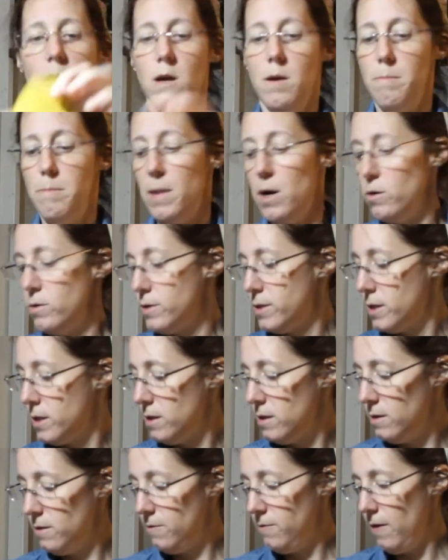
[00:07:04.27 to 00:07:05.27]
Most
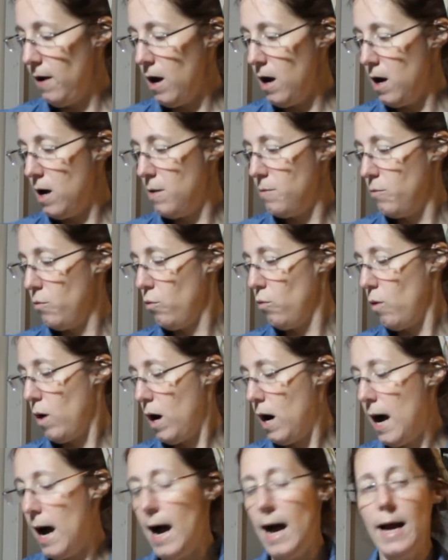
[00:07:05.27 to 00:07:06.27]
of
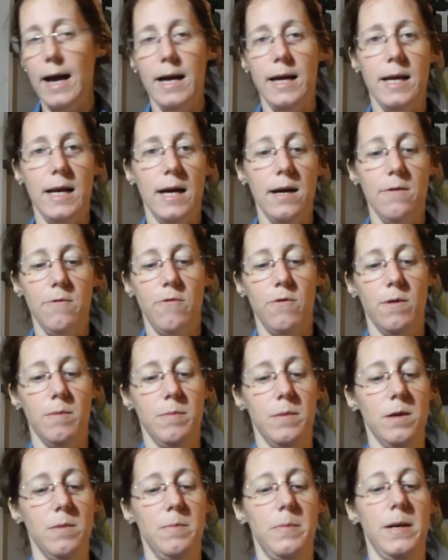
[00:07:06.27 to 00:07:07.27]
what I get
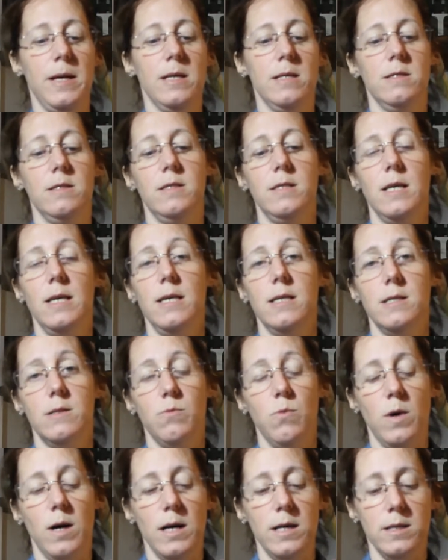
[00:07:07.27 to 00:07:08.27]
from the bins is
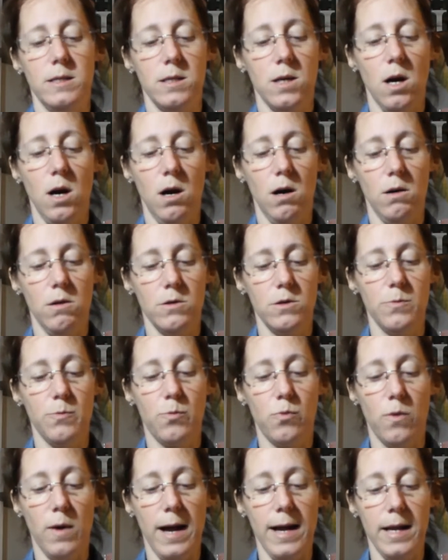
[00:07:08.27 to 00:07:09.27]
what is called
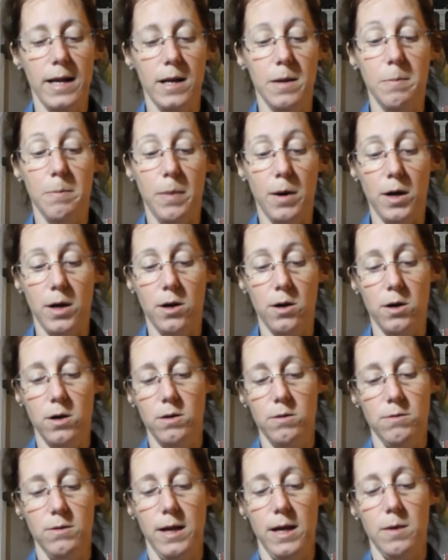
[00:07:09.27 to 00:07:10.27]
bread and
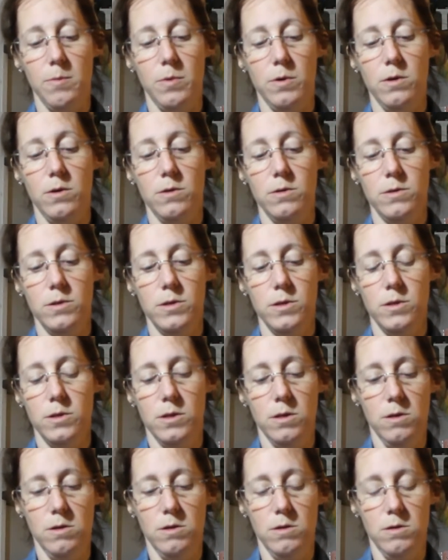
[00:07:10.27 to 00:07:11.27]
butter labels.